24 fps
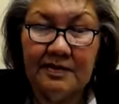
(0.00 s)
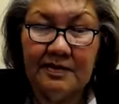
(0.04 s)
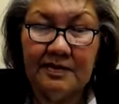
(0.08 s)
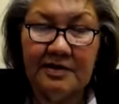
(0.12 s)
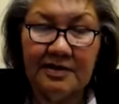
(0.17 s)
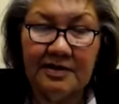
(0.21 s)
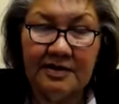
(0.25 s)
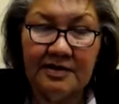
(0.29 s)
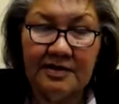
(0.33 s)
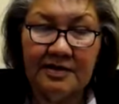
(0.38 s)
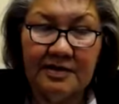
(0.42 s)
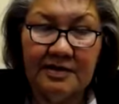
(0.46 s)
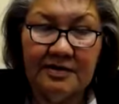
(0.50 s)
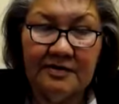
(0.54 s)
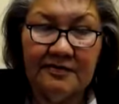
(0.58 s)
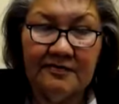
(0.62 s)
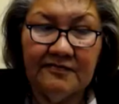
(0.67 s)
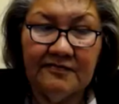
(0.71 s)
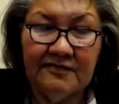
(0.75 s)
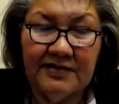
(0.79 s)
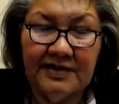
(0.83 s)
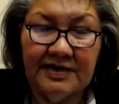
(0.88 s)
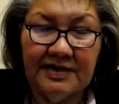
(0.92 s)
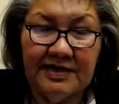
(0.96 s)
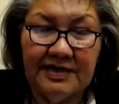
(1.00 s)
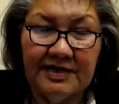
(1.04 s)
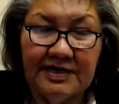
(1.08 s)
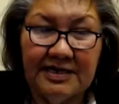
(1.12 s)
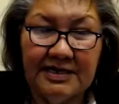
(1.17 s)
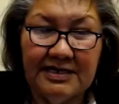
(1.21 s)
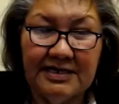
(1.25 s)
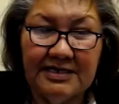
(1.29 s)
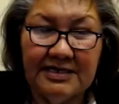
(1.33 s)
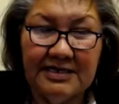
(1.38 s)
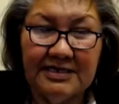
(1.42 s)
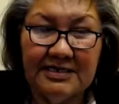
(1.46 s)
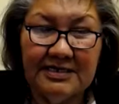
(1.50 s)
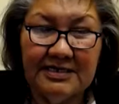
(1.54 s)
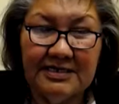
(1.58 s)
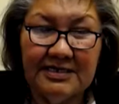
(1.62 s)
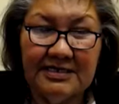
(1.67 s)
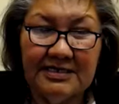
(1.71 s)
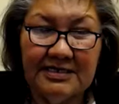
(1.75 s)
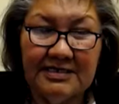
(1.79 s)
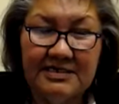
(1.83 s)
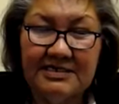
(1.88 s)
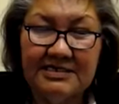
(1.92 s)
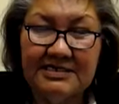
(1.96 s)
of uh,
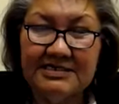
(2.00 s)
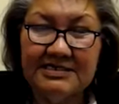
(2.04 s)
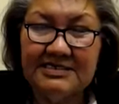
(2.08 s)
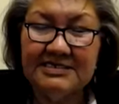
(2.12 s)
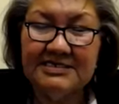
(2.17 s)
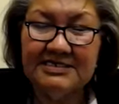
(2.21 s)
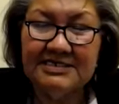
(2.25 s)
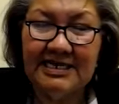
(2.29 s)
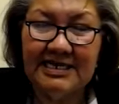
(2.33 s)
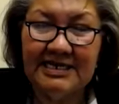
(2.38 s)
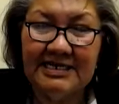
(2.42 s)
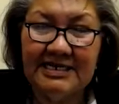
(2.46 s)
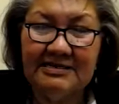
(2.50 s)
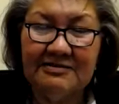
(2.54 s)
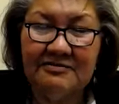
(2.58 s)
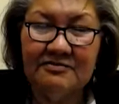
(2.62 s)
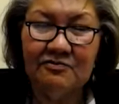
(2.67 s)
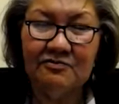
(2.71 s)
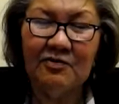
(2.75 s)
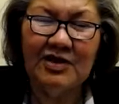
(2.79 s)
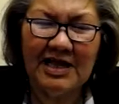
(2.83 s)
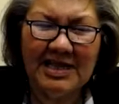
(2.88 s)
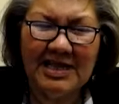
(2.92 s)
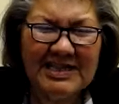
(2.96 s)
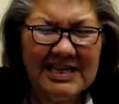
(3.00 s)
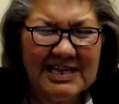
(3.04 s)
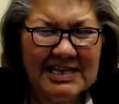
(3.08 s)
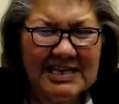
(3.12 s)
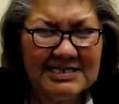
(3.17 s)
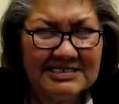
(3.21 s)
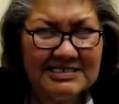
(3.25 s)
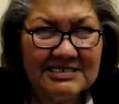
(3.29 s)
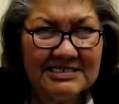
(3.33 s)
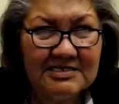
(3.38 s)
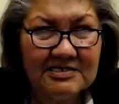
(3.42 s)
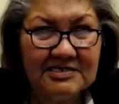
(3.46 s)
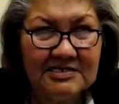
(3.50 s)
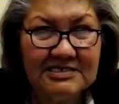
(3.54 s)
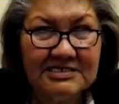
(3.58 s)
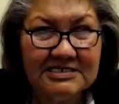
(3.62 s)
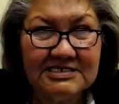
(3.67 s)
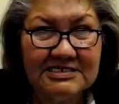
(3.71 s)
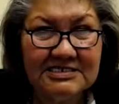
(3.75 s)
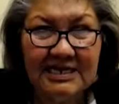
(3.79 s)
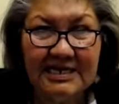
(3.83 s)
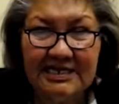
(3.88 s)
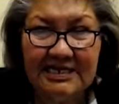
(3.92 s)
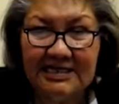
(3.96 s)
state, well, I think it's still in
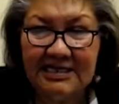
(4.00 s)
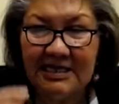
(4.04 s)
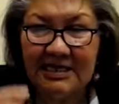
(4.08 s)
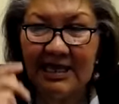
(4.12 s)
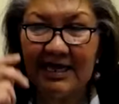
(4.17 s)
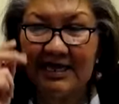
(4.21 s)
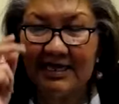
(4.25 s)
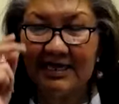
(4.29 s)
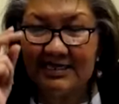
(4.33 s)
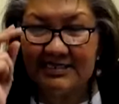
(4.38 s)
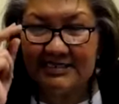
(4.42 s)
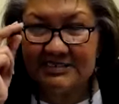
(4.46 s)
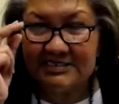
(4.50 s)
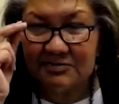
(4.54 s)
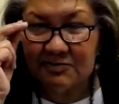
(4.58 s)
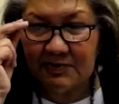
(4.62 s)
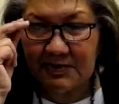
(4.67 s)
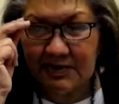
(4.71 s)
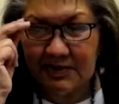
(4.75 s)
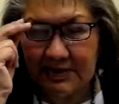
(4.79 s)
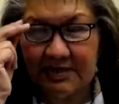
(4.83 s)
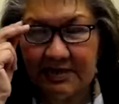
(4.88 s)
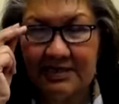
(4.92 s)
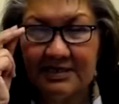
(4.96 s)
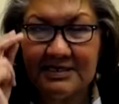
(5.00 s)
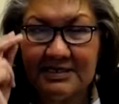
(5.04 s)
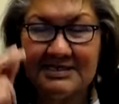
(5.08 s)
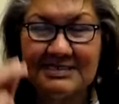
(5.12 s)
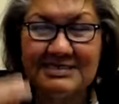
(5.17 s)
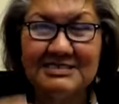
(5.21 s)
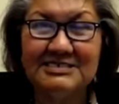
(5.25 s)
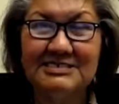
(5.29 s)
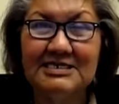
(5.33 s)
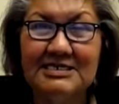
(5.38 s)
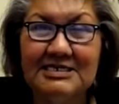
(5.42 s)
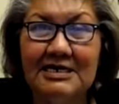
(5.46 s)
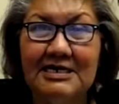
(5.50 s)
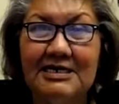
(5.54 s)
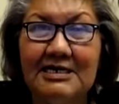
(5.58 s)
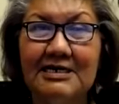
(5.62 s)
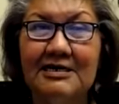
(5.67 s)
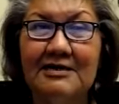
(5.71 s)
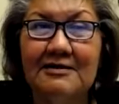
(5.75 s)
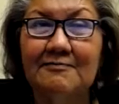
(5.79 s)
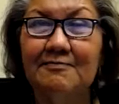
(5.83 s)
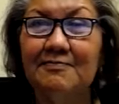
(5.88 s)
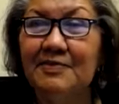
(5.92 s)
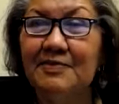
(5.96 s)
state lands, but it's,
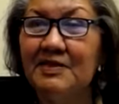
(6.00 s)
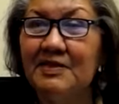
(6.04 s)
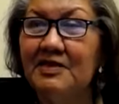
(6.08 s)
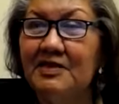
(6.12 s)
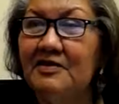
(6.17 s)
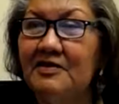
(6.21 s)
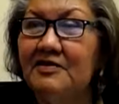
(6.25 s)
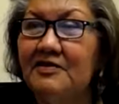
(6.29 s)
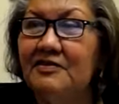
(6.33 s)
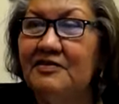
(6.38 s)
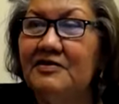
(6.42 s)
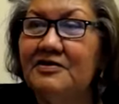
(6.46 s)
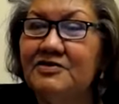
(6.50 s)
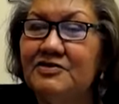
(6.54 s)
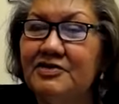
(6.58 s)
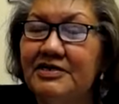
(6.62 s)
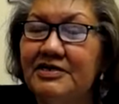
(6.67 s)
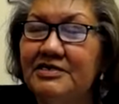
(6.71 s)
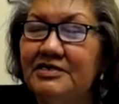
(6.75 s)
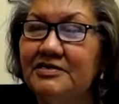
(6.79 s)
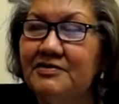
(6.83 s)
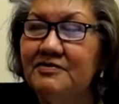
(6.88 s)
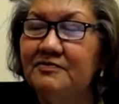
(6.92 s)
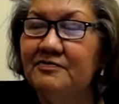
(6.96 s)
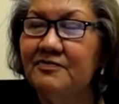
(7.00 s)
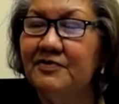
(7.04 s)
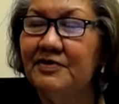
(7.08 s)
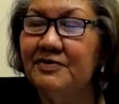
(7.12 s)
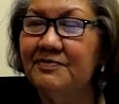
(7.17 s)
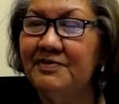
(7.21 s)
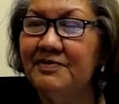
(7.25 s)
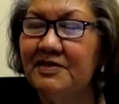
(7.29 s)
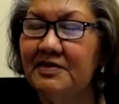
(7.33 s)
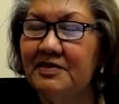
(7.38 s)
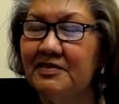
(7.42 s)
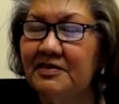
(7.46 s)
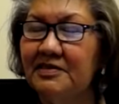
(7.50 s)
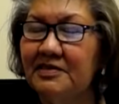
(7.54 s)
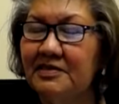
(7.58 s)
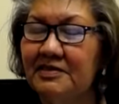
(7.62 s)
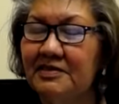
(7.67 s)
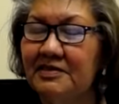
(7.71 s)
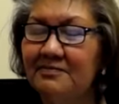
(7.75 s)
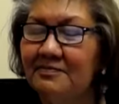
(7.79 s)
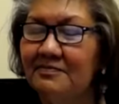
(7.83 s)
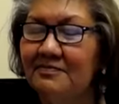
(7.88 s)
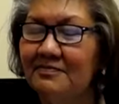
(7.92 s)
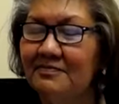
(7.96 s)
um, they're trying to rebuild
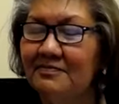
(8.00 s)
the,